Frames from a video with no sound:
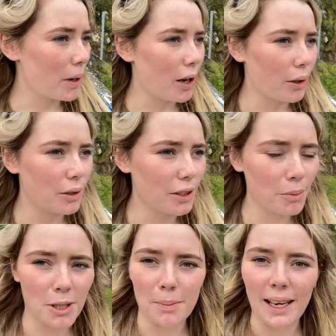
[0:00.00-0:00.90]
whole new
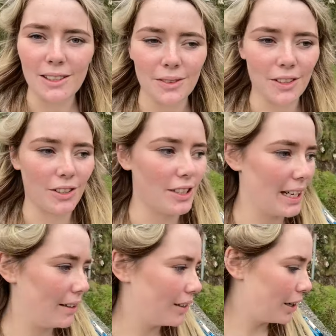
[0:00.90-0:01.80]
perspective because you're
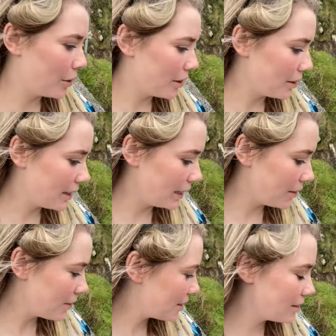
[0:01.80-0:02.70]
down lower on the
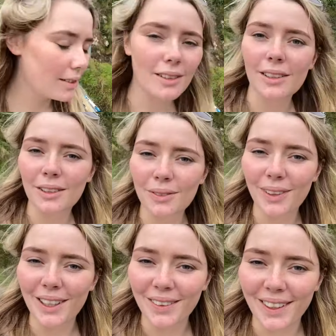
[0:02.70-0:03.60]
cliffs.
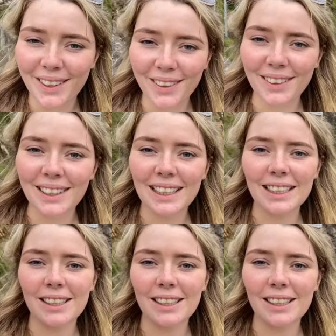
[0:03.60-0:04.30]
Very, very cool.